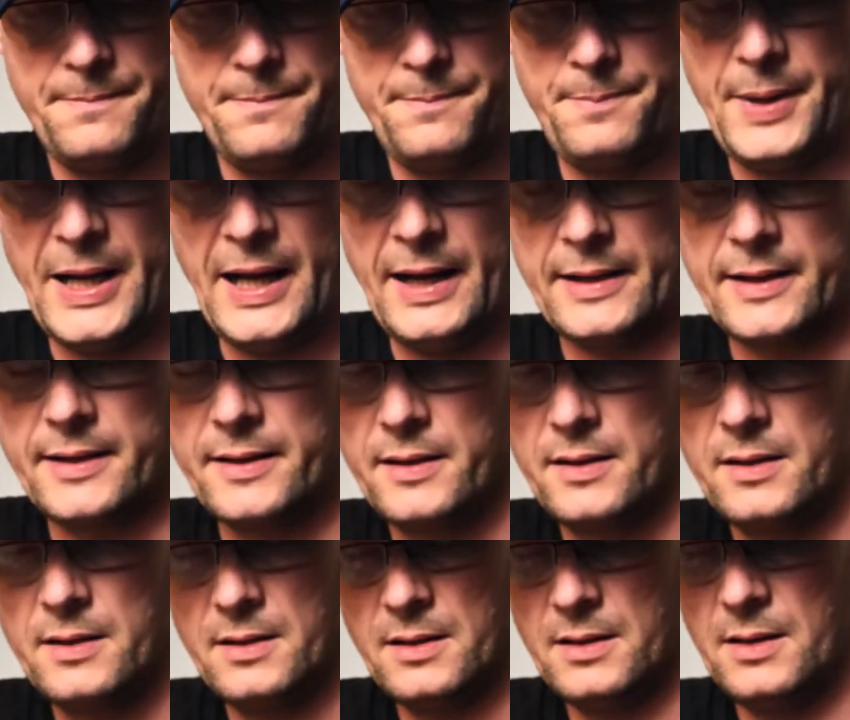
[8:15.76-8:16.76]
back
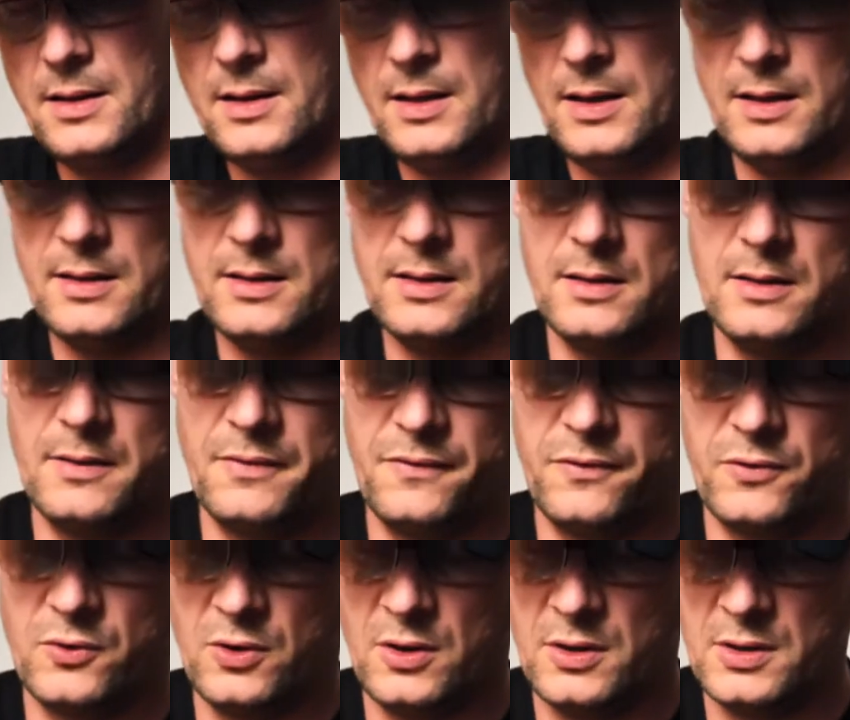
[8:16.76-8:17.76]
and in the
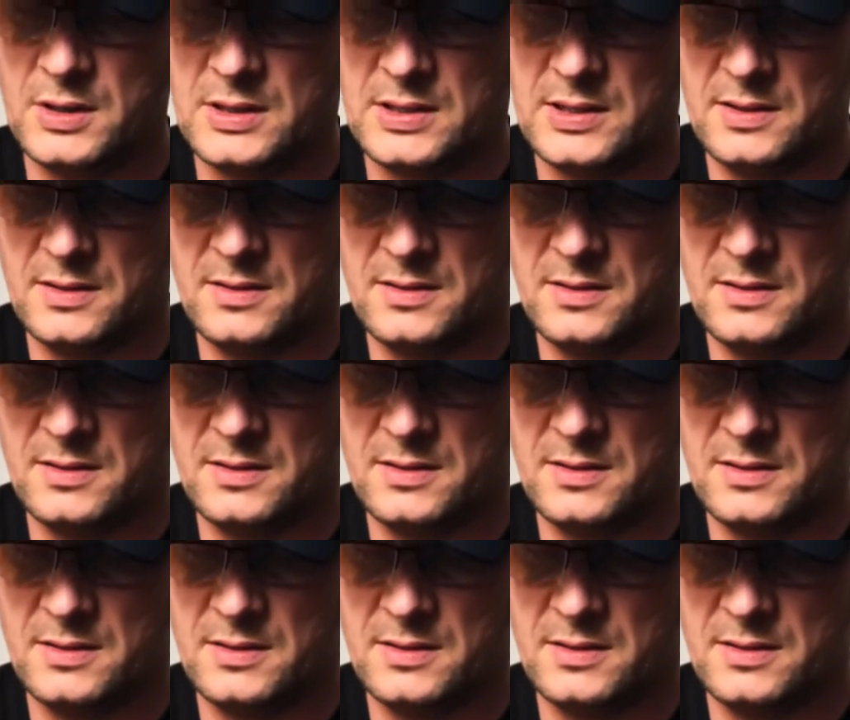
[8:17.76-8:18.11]
front.